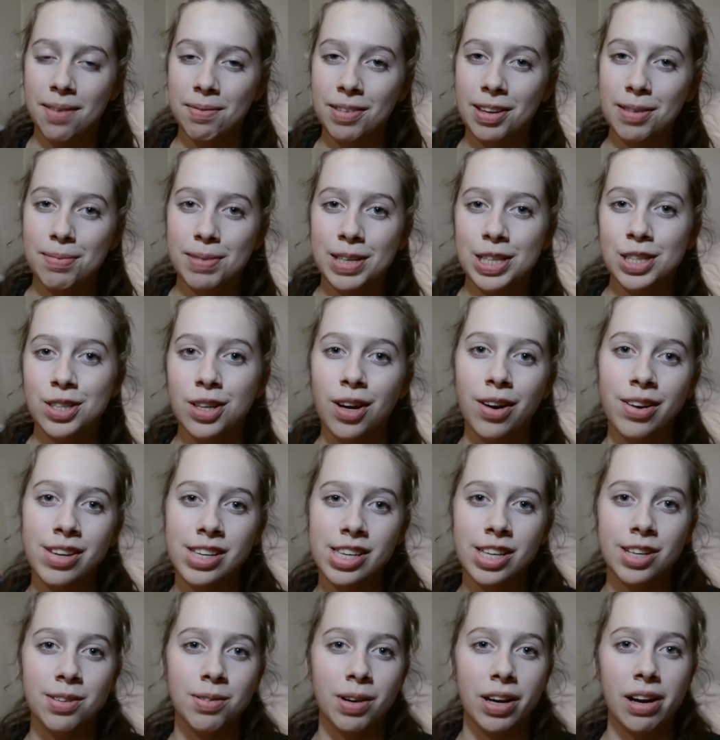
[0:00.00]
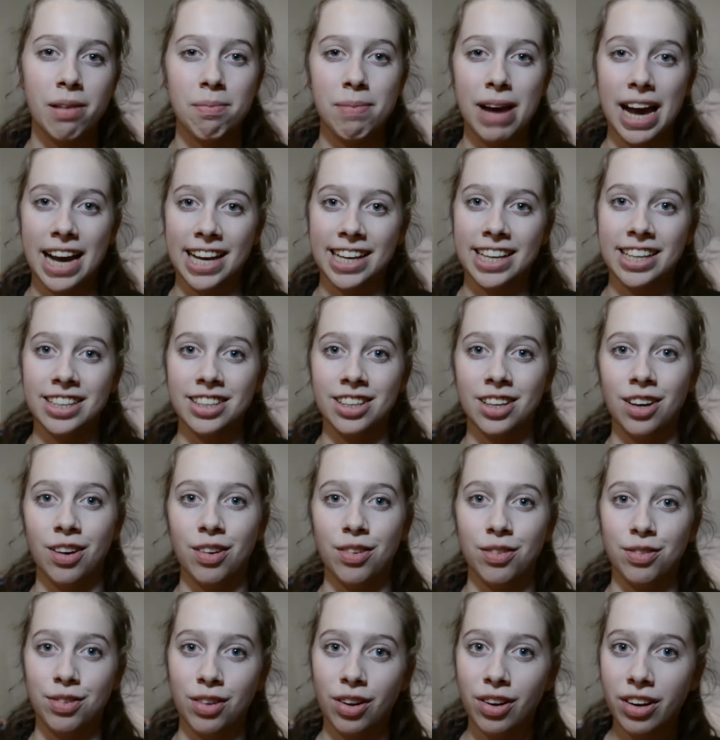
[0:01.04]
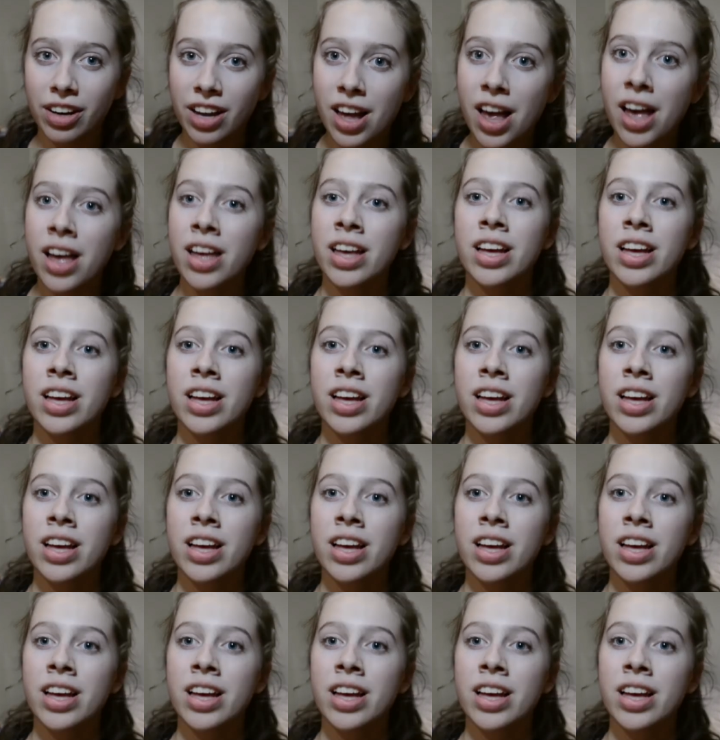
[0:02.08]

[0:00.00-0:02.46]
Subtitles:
I'm going to be showing you what I'm packing to go to Florida.